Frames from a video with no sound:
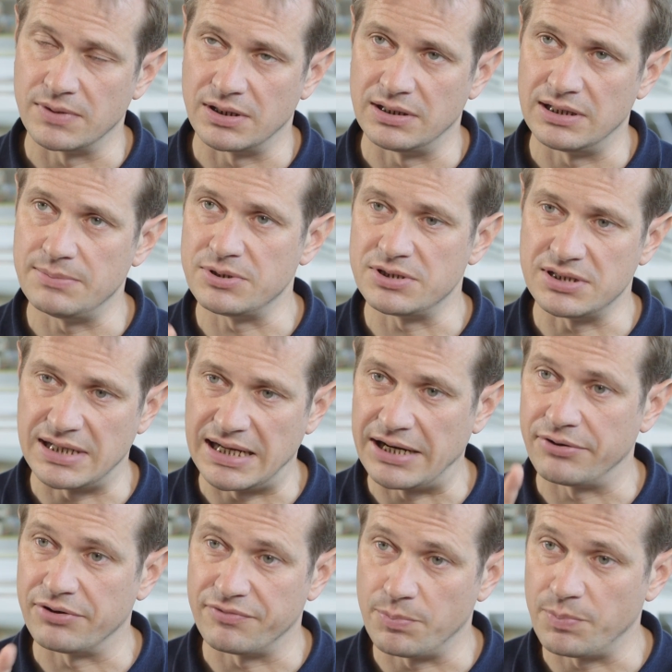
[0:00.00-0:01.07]
a limited
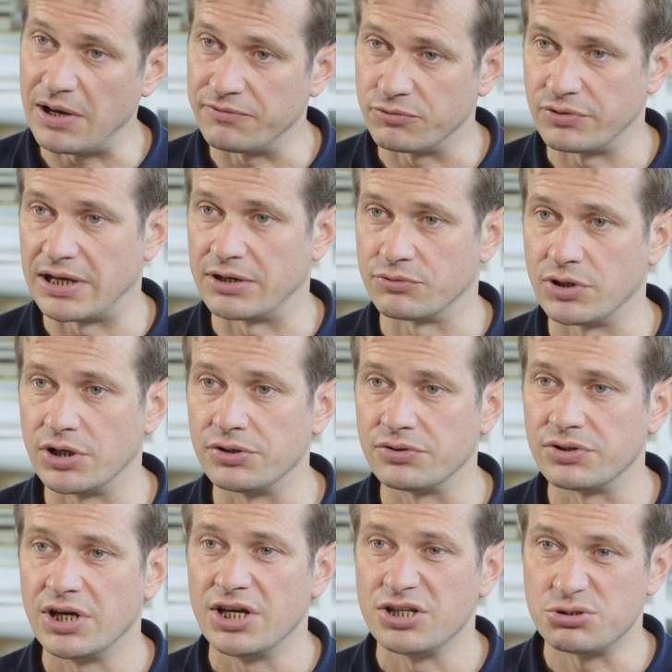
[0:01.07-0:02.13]
area of above ground
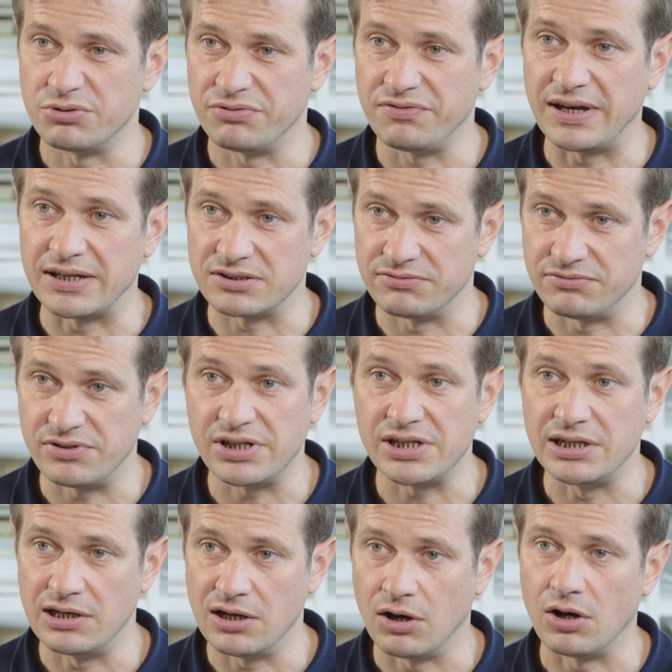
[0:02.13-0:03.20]
growth to affect a
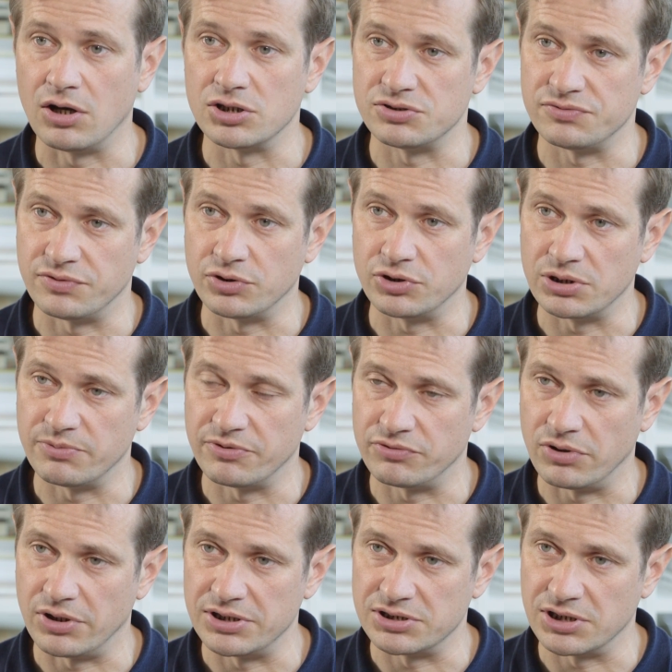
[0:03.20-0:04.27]
very large volume of
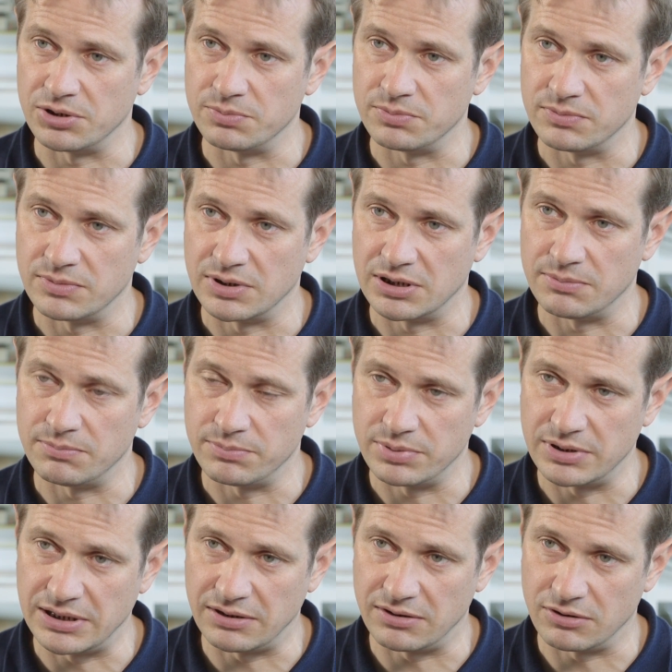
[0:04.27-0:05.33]
rhizome
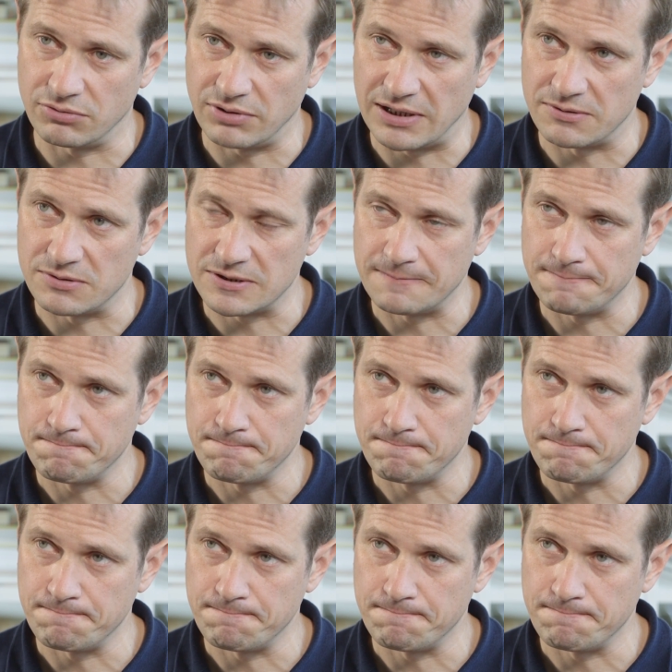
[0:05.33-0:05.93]
beneath the ground.